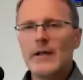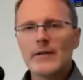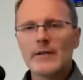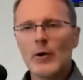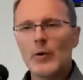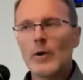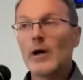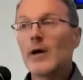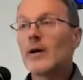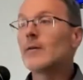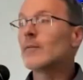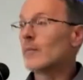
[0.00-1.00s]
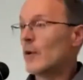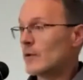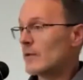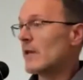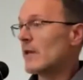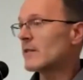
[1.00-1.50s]
So
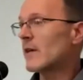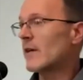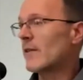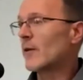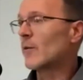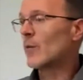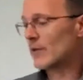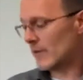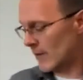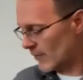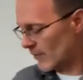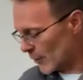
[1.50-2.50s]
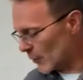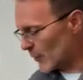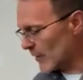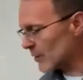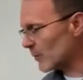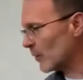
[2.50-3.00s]
Moses asked, I think, what's a very
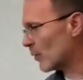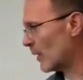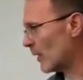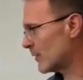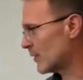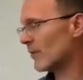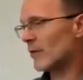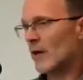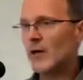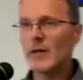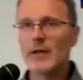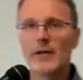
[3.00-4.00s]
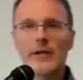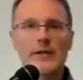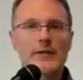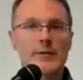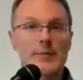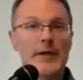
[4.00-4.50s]
reasonable question of God.
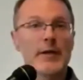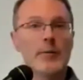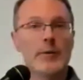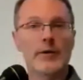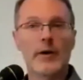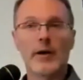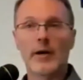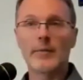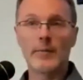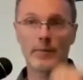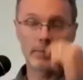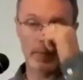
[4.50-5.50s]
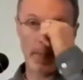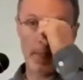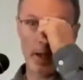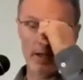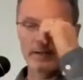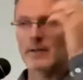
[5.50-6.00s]
He's speaking with God.
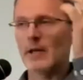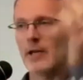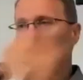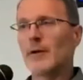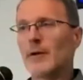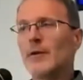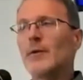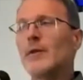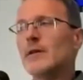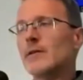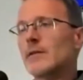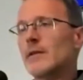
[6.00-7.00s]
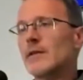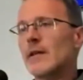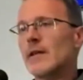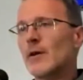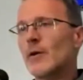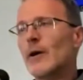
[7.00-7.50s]
God's telling him to do this. And he
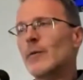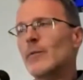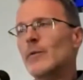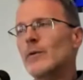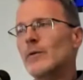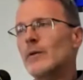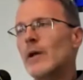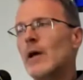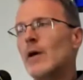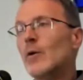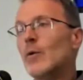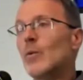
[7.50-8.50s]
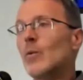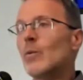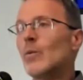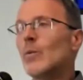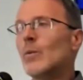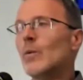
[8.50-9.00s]
says, "All right, well,
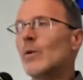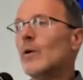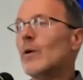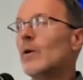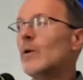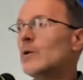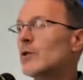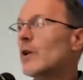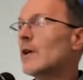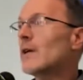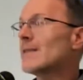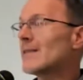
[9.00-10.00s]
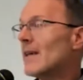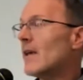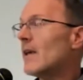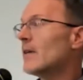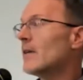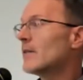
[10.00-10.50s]
who should I
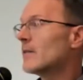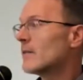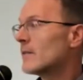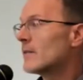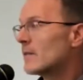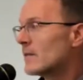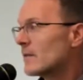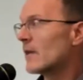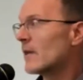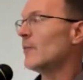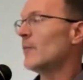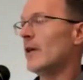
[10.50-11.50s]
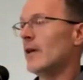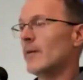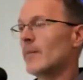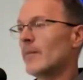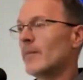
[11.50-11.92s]
say sent me?"